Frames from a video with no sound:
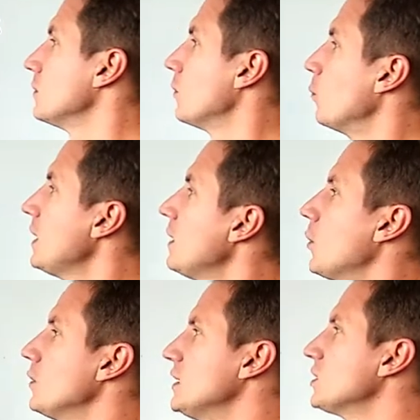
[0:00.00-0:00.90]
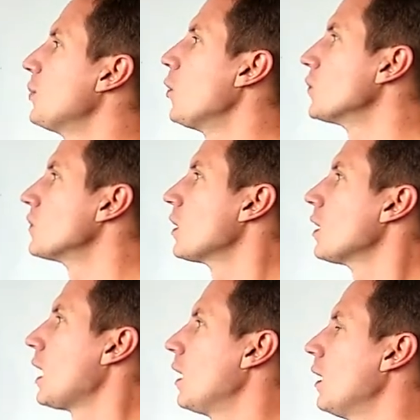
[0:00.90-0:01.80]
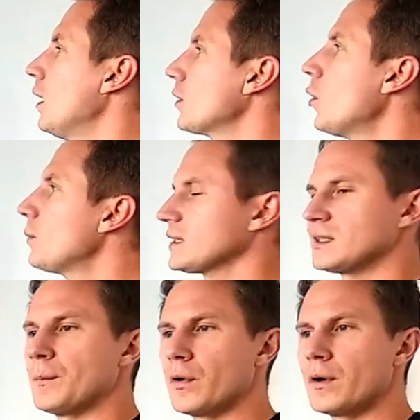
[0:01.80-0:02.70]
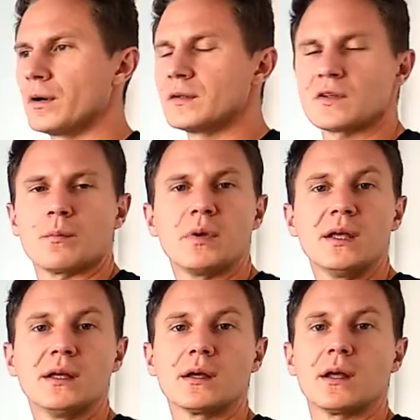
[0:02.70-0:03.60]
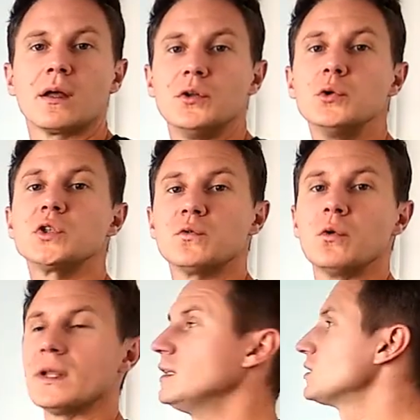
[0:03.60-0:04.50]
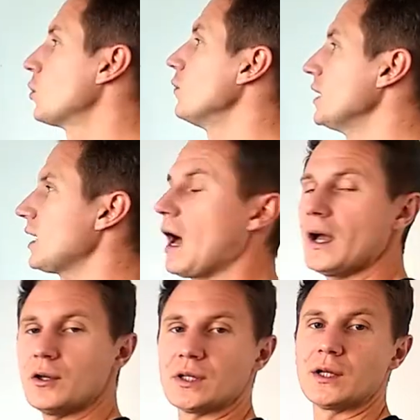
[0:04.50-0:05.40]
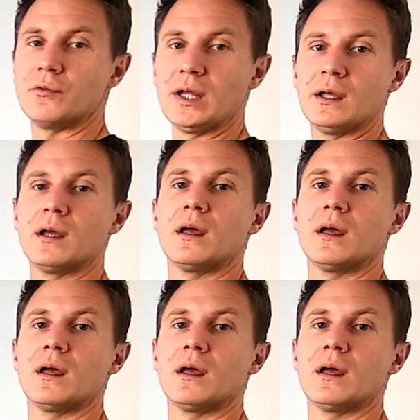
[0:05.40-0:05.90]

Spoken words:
video is about complex numbers being useful in solving higher degree